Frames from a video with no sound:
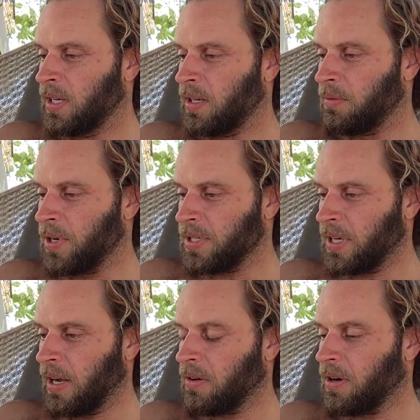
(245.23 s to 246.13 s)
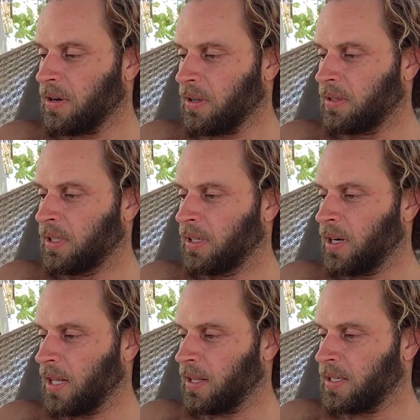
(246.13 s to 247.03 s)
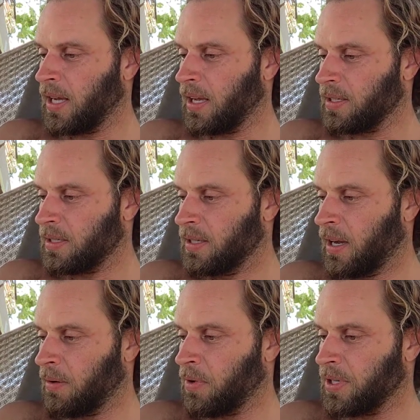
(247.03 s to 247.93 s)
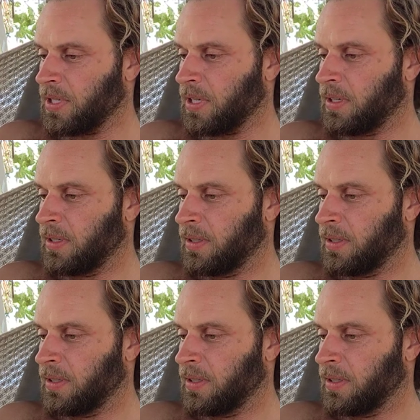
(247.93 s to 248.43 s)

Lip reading: It wasn't alcohol, not the taste I wanted.